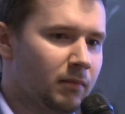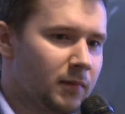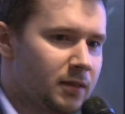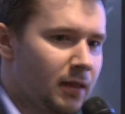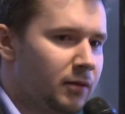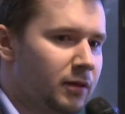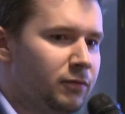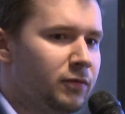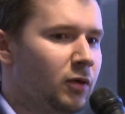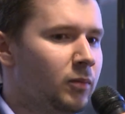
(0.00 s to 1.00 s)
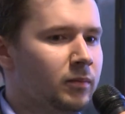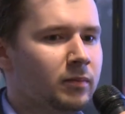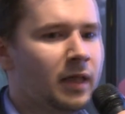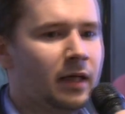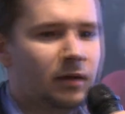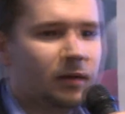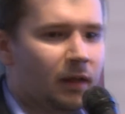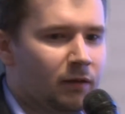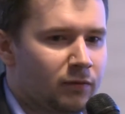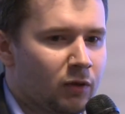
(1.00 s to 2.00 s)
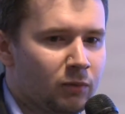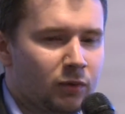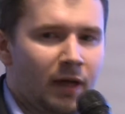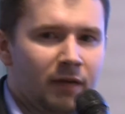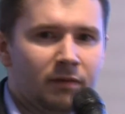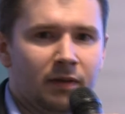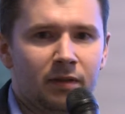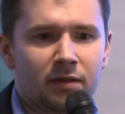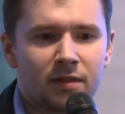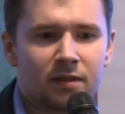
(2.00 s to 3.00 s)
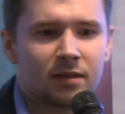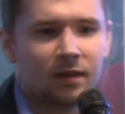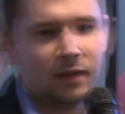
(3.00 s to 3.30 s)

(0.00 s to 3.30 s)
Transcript: starting from kernel, from drivers,